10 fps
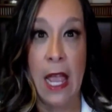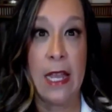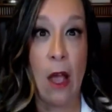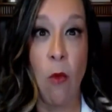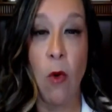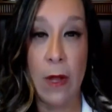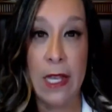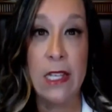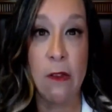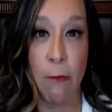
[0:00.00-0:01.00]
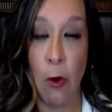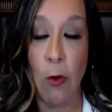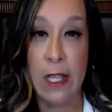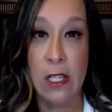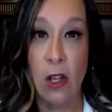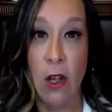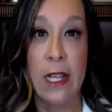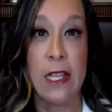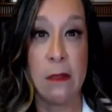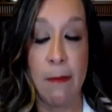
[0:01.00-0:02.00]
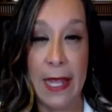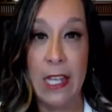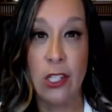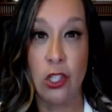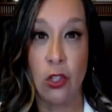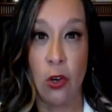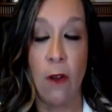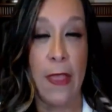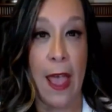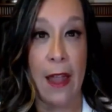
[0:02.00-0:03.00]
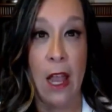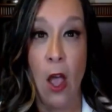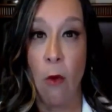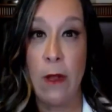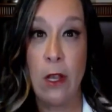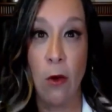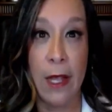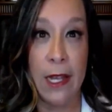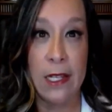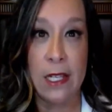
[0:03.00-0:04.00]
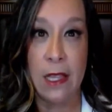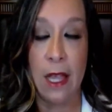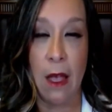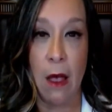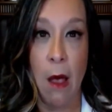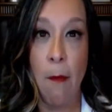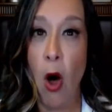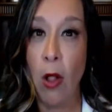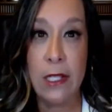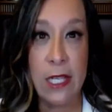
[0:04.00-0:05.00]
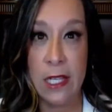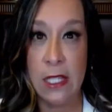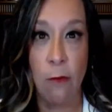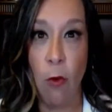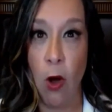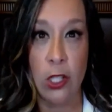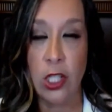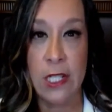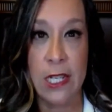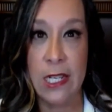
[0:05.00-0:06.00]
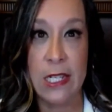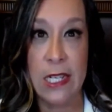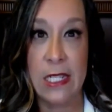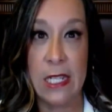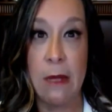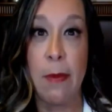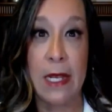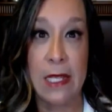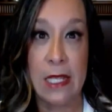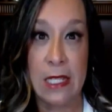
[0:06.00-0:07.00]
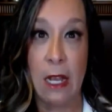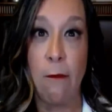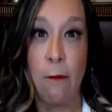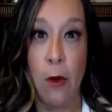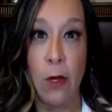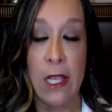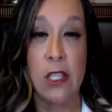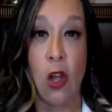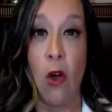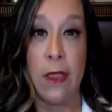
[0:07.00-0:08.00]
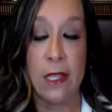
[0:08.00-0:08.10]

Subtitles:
Now, what we need to focus on is making sure that we don't get into the politics of Washington, D.C., but instead focus on